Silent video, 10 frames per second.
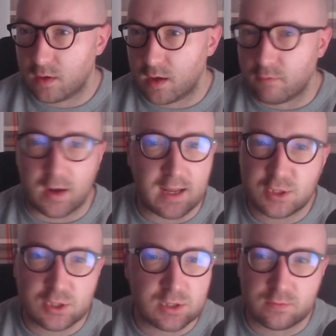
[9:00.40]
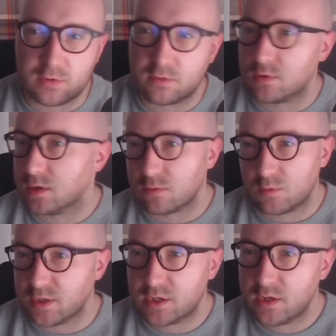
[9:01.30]
a relationship with the world
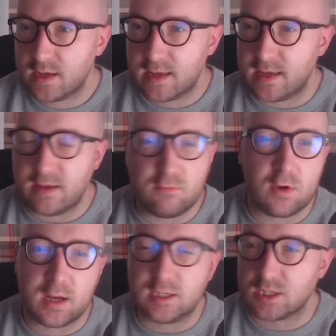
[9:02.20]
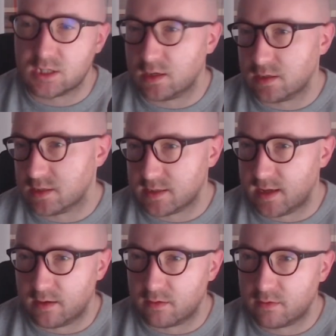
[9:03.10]
which he really doesn't
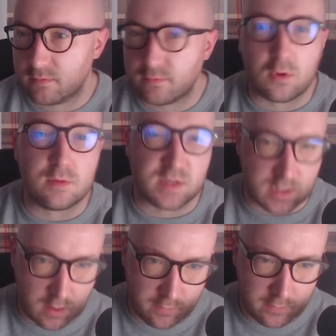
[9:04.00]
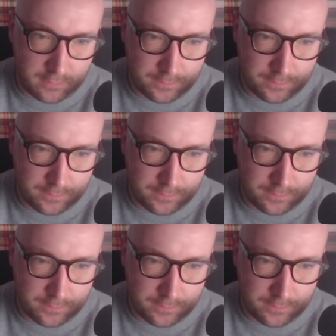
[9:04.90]
understand for himself.